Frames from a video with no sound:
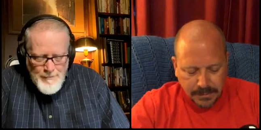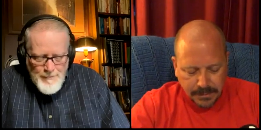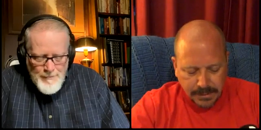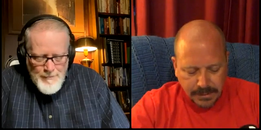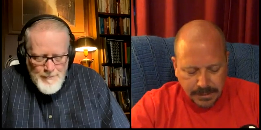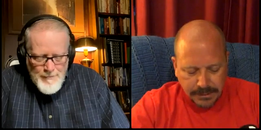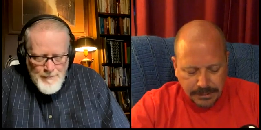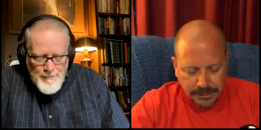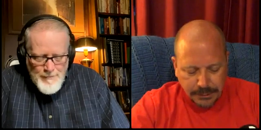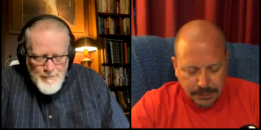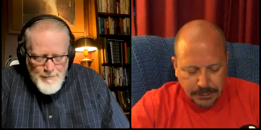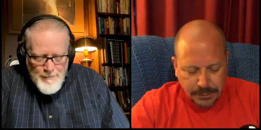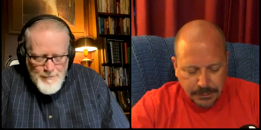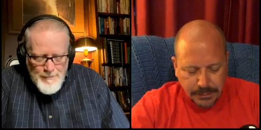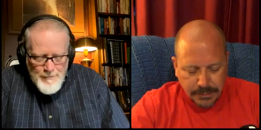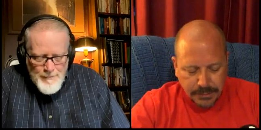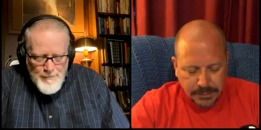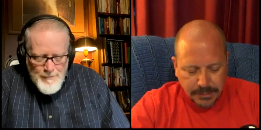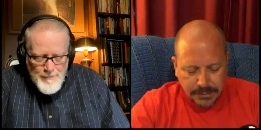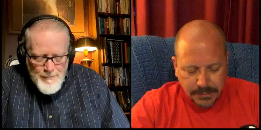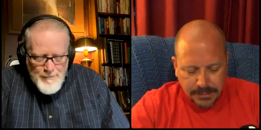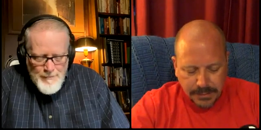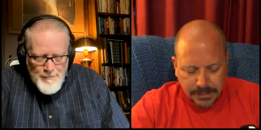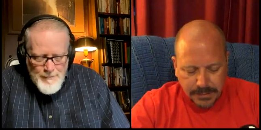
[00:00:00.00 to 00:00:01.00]
Speaker 1: and
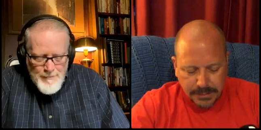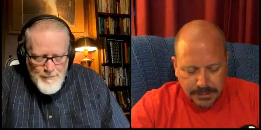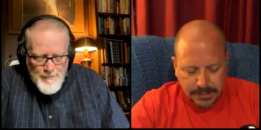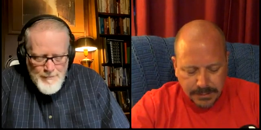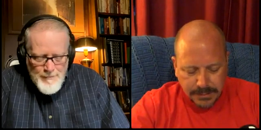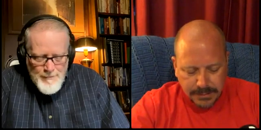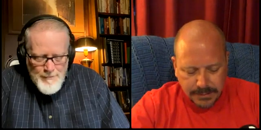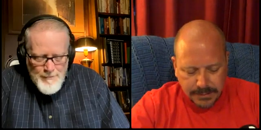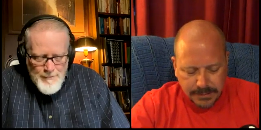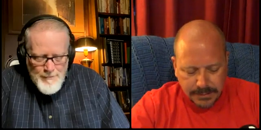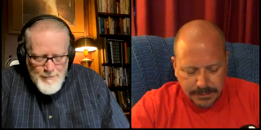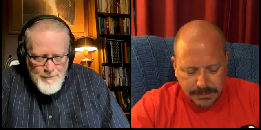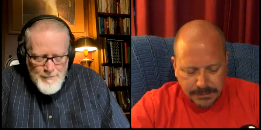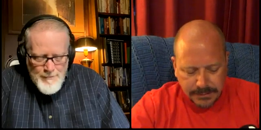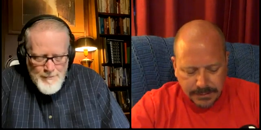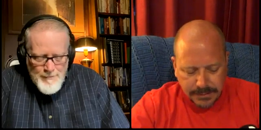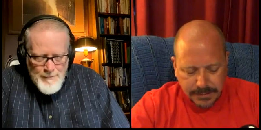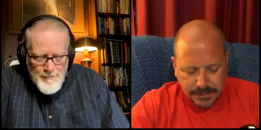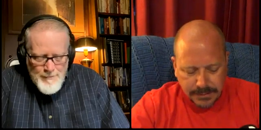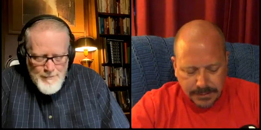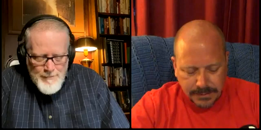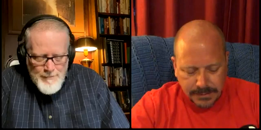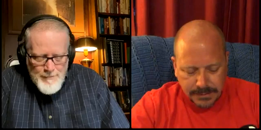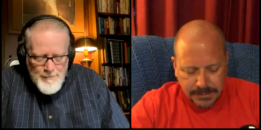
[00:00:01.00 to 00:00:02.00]
your
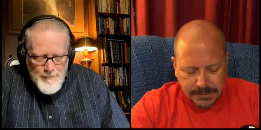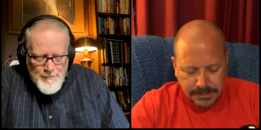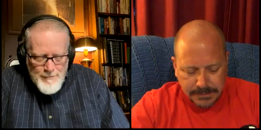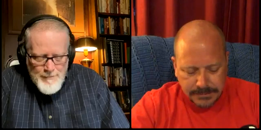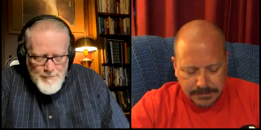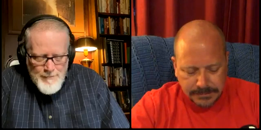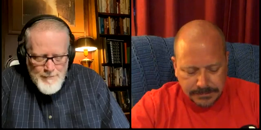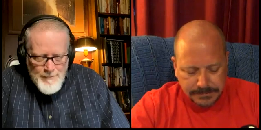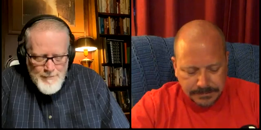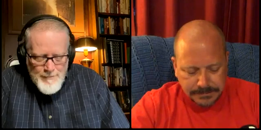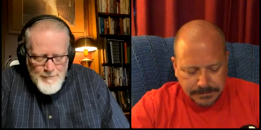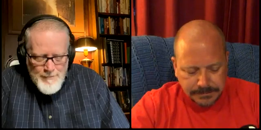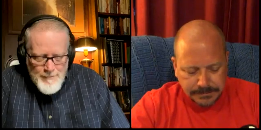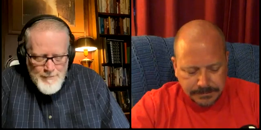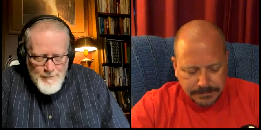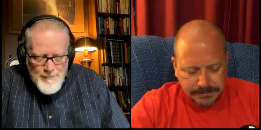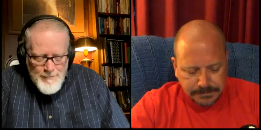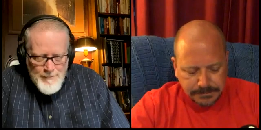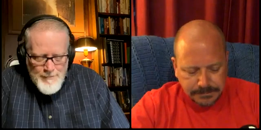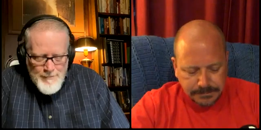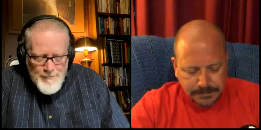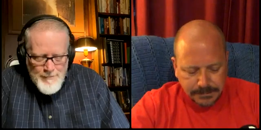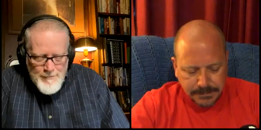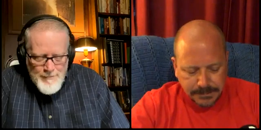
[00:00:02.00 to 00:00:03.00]
uh, uh,
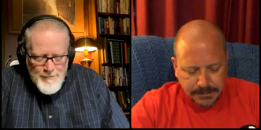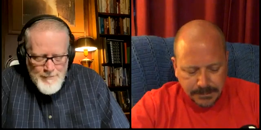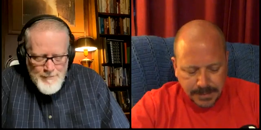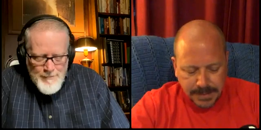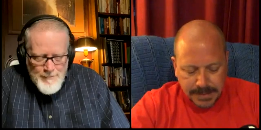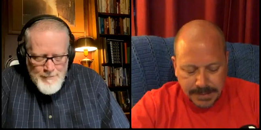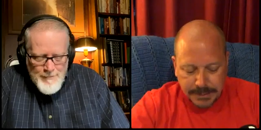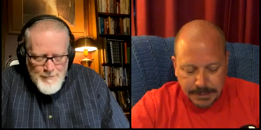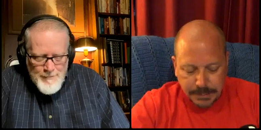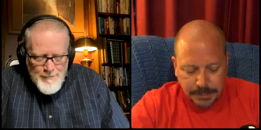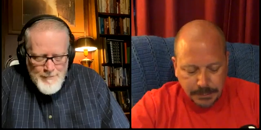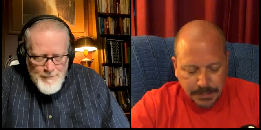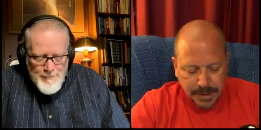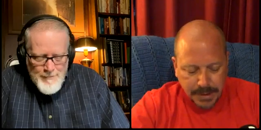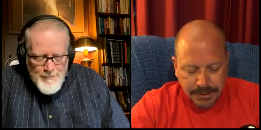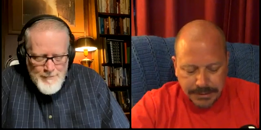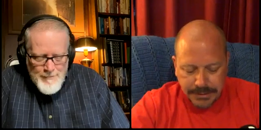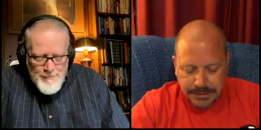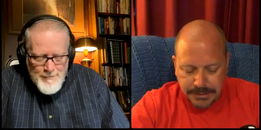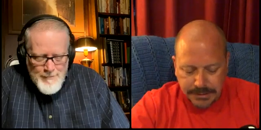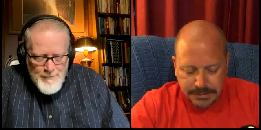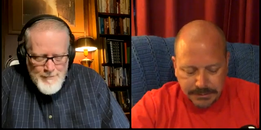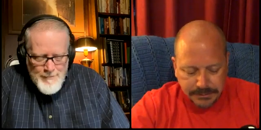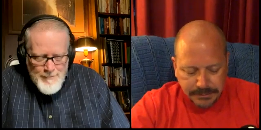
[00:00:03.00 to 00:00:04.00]

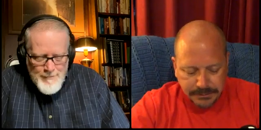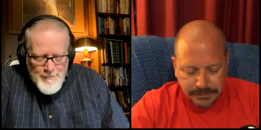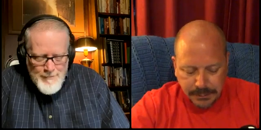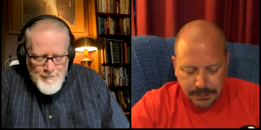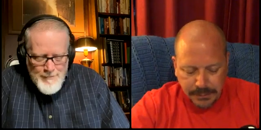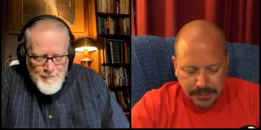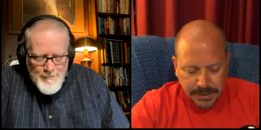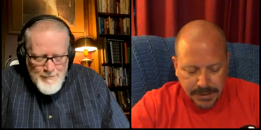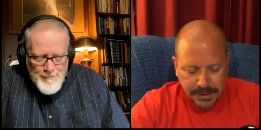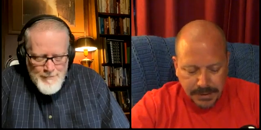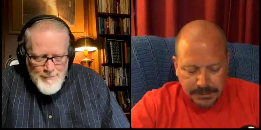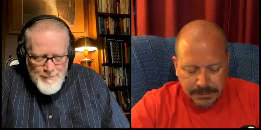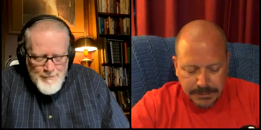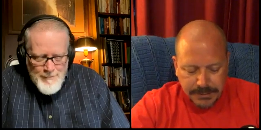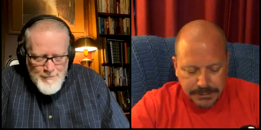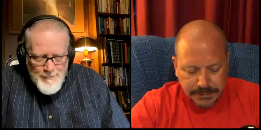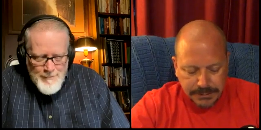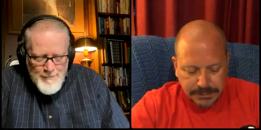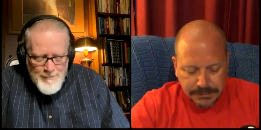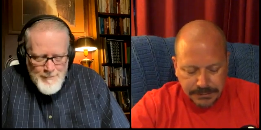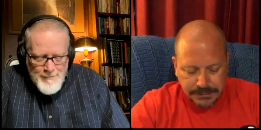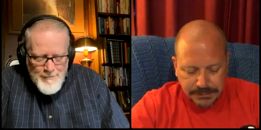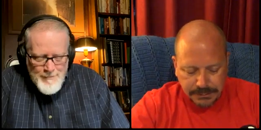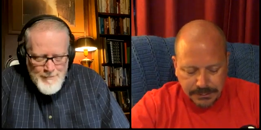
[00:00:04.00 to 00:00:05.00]
inspiration for him
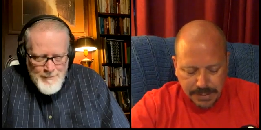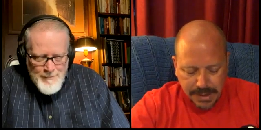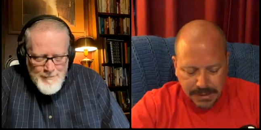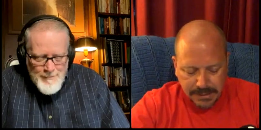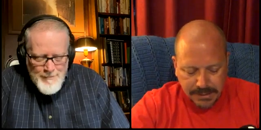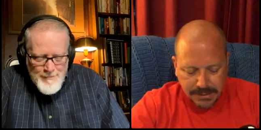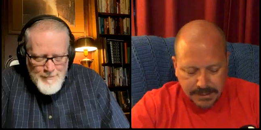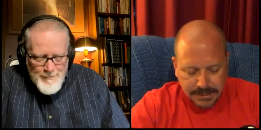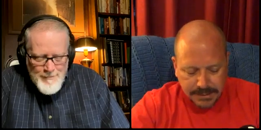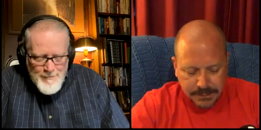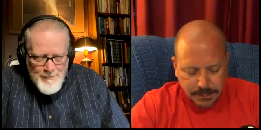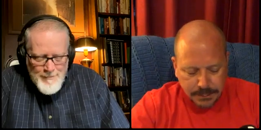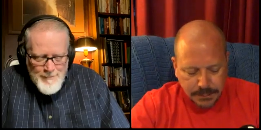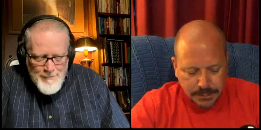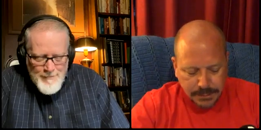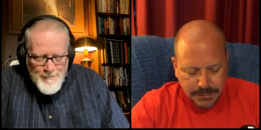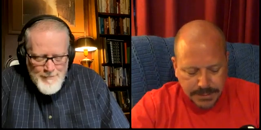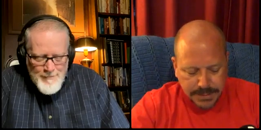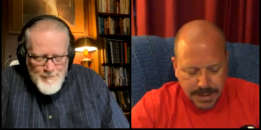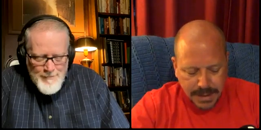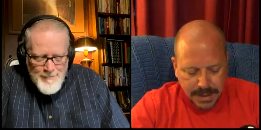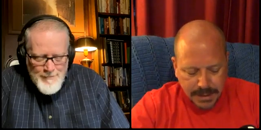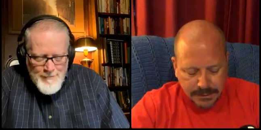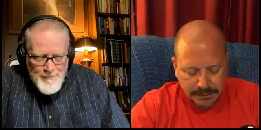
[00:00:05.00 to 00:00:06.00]
to to write these
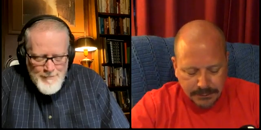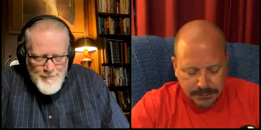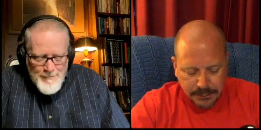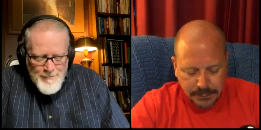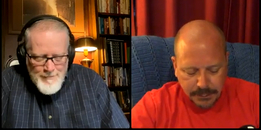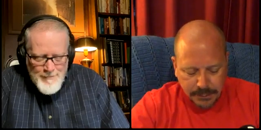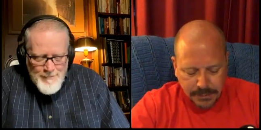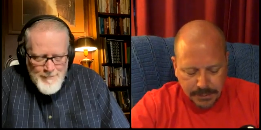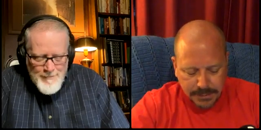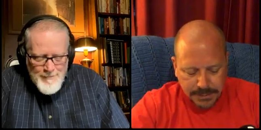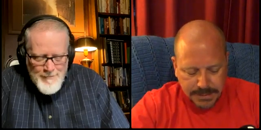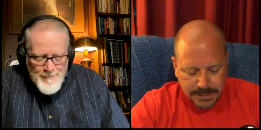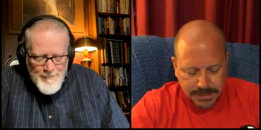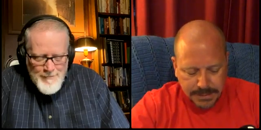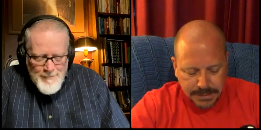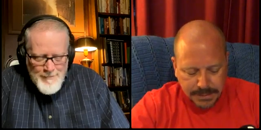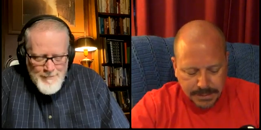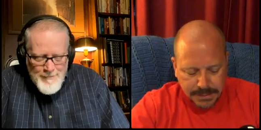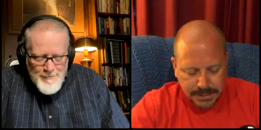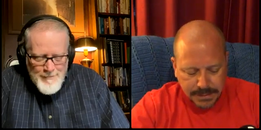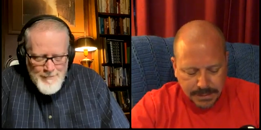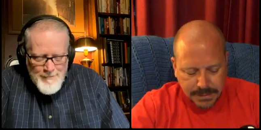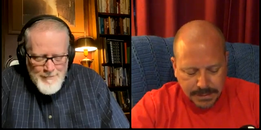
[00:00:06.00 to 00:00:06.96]
words down for us, and